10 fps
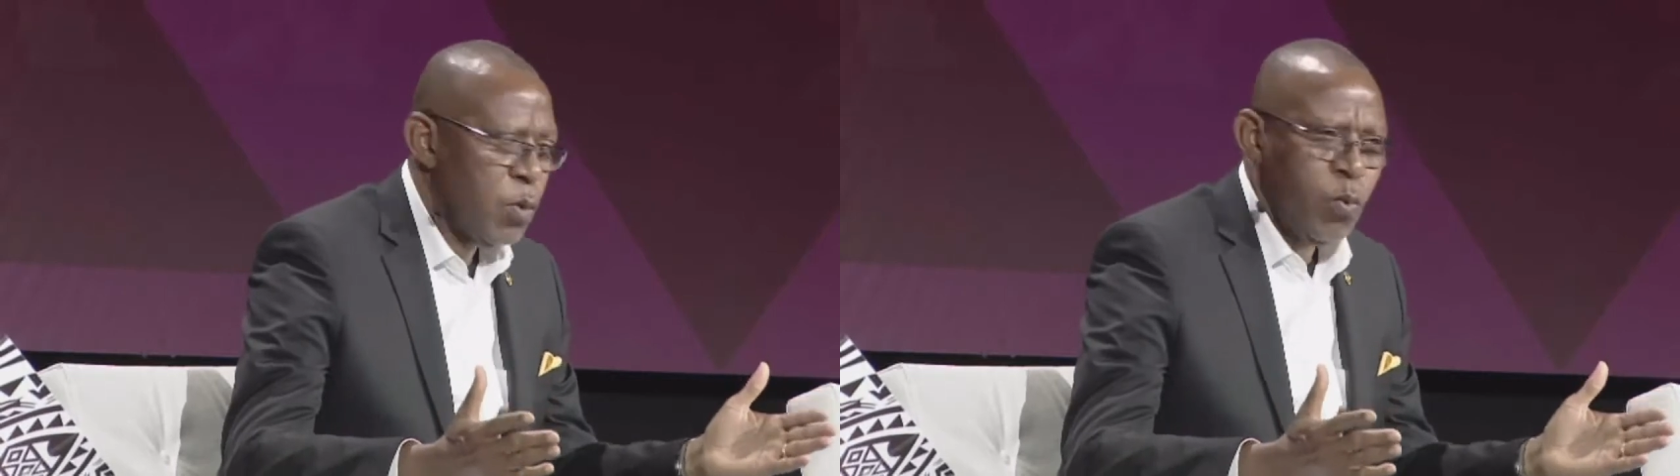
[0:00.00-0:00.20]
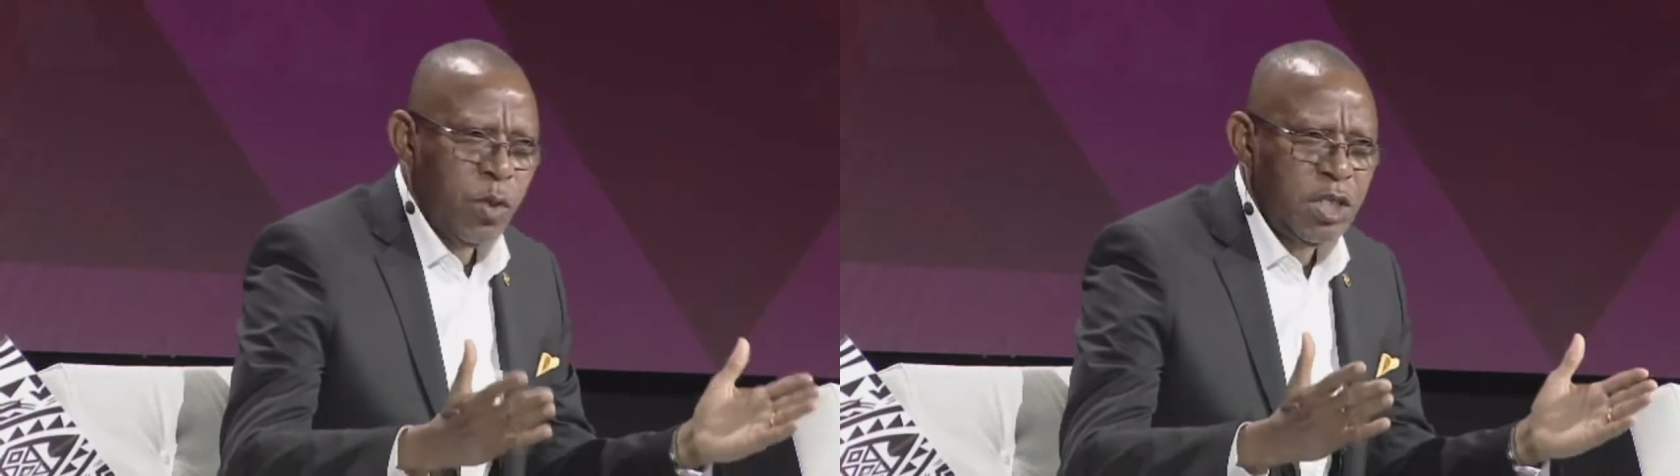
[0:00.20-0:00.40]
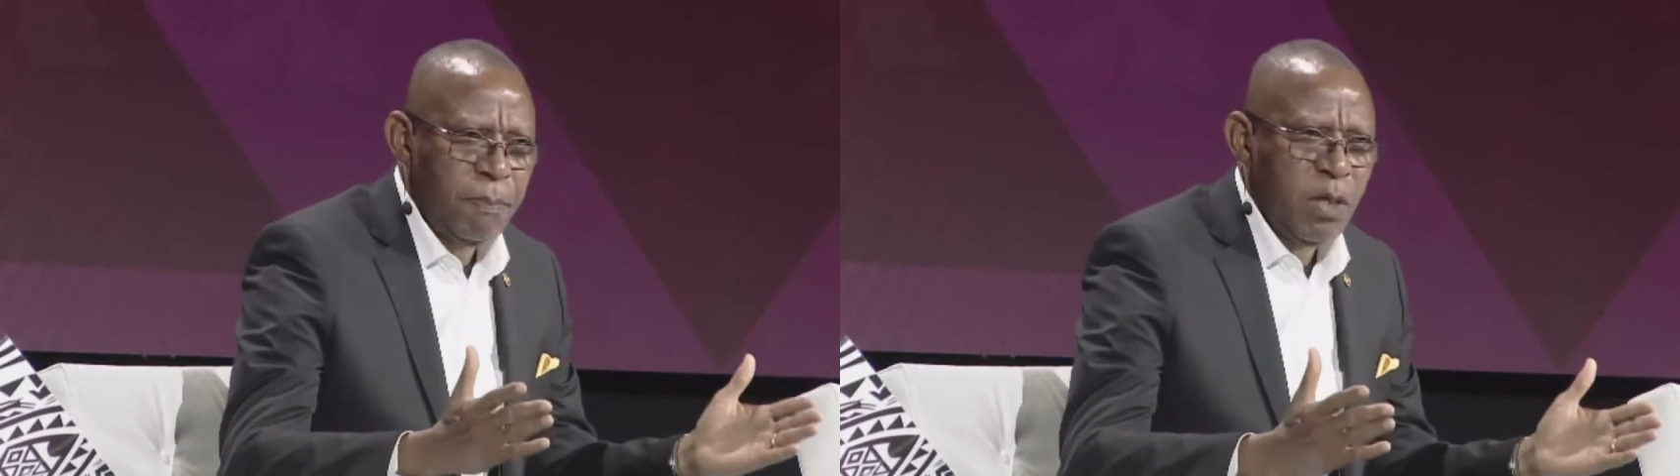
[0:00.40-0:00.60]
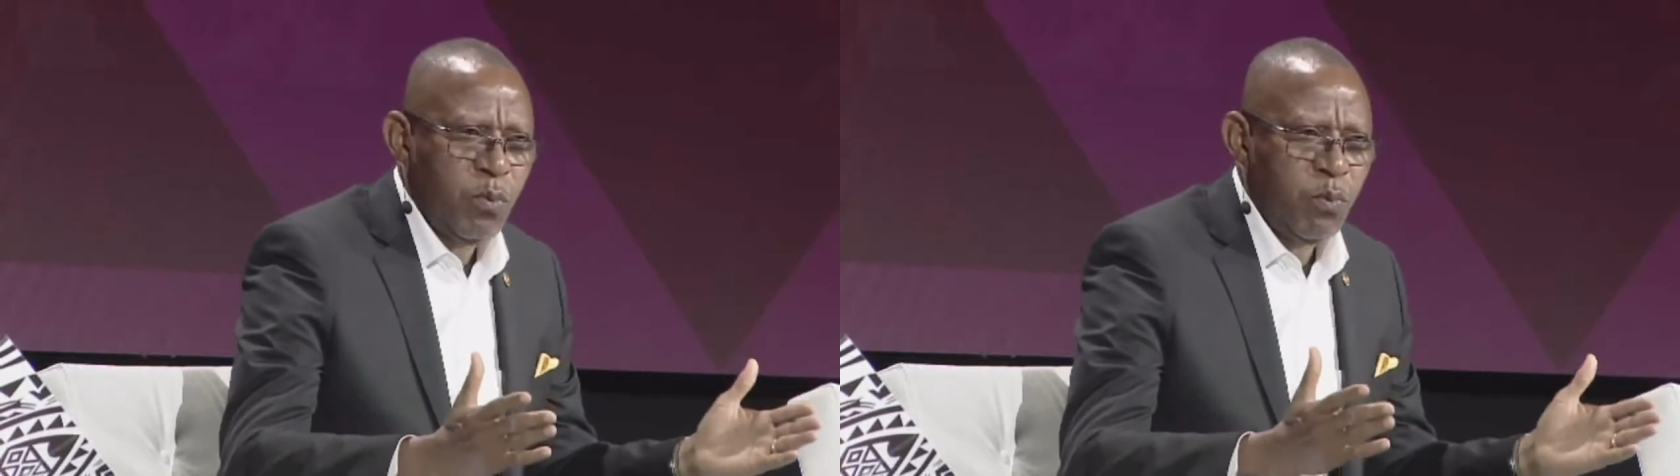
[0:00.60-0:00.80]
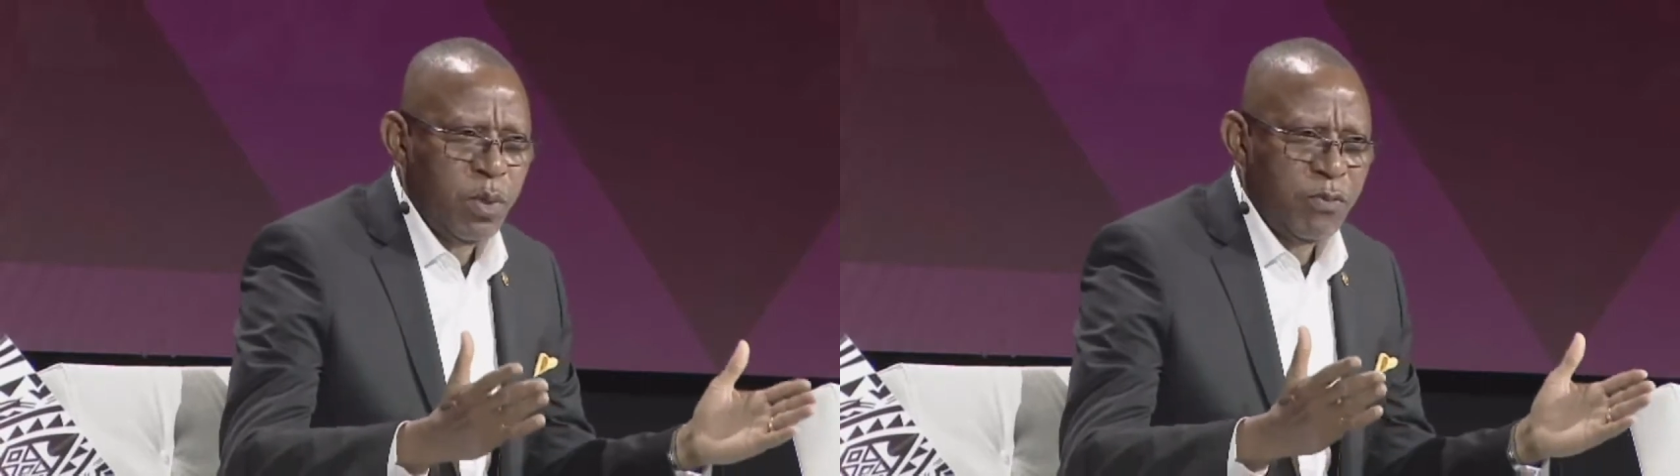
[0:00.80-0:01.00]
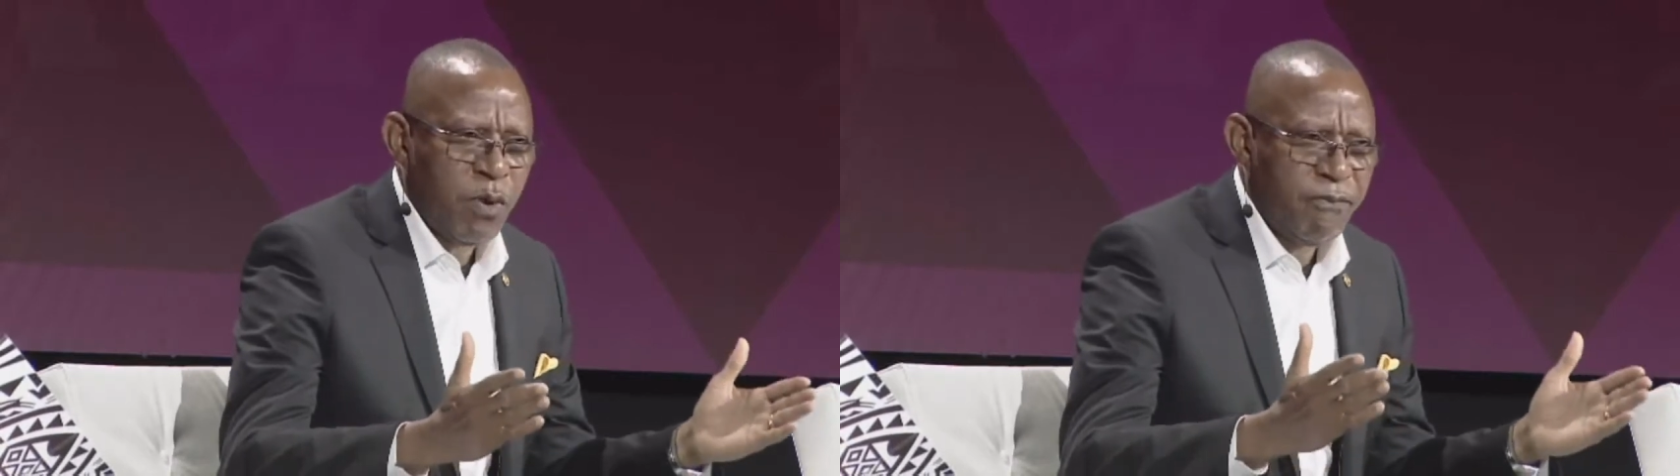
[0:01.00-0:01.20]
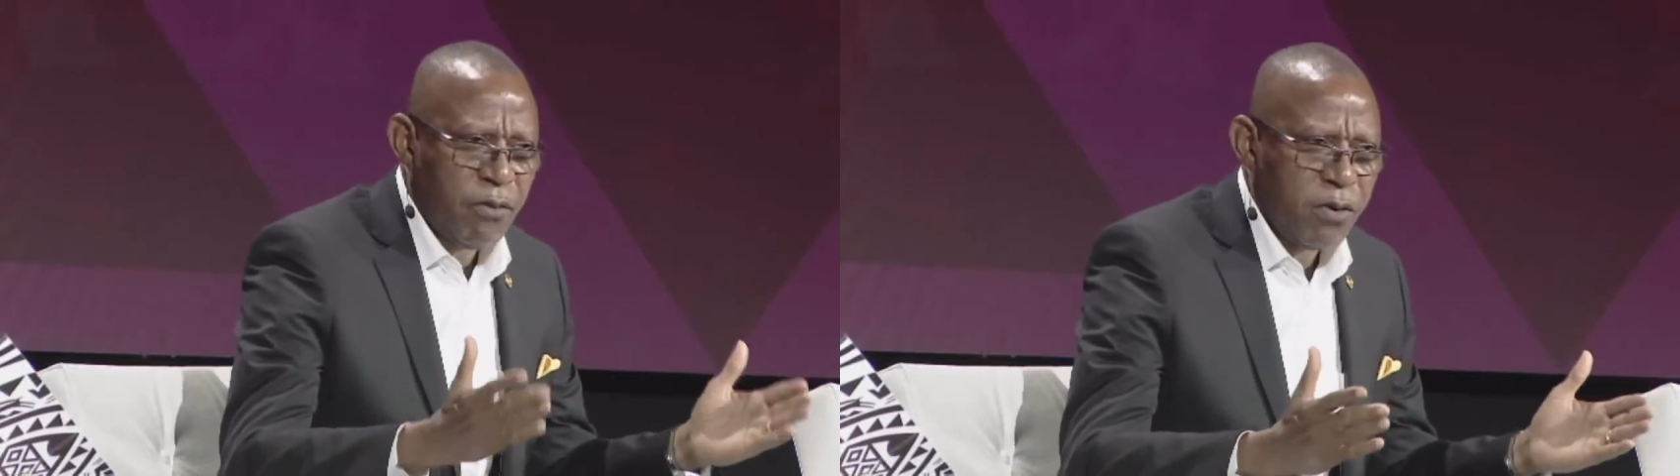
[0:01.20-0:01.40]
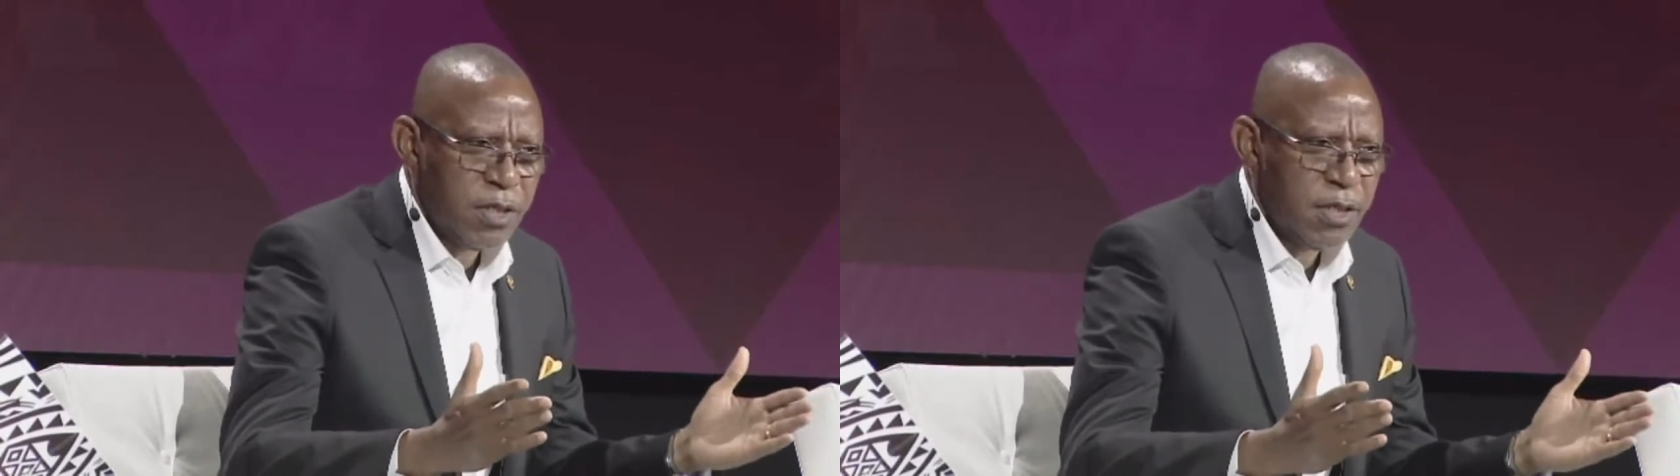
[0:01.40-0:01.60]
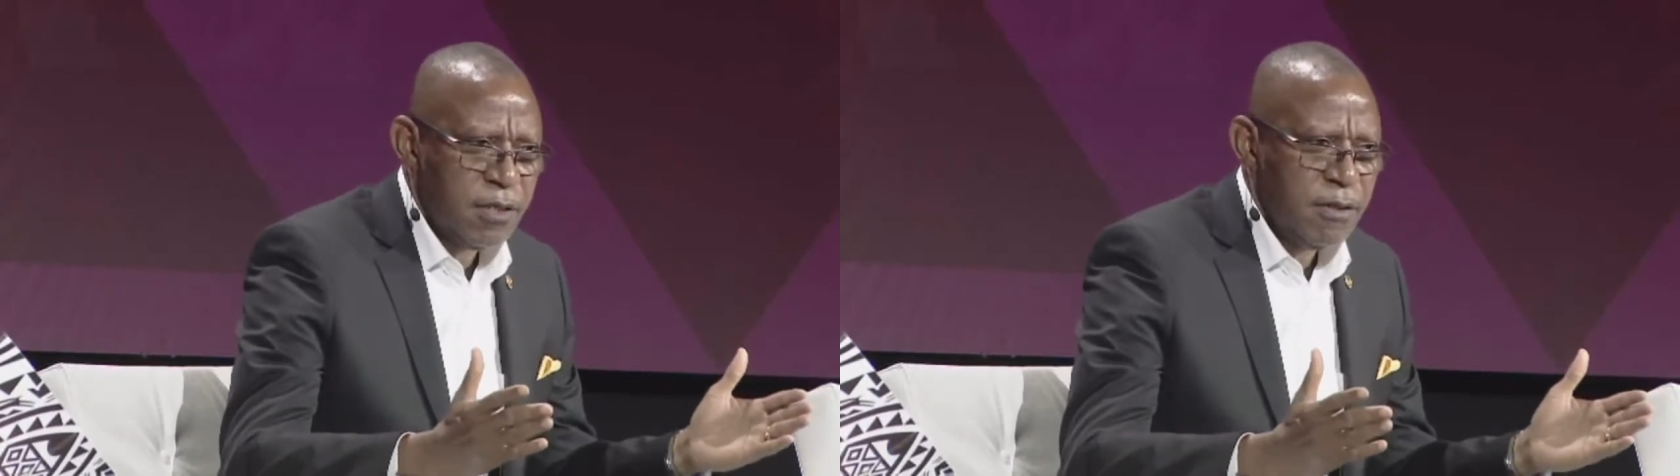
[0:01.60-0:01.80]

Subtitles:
We speak with one voice.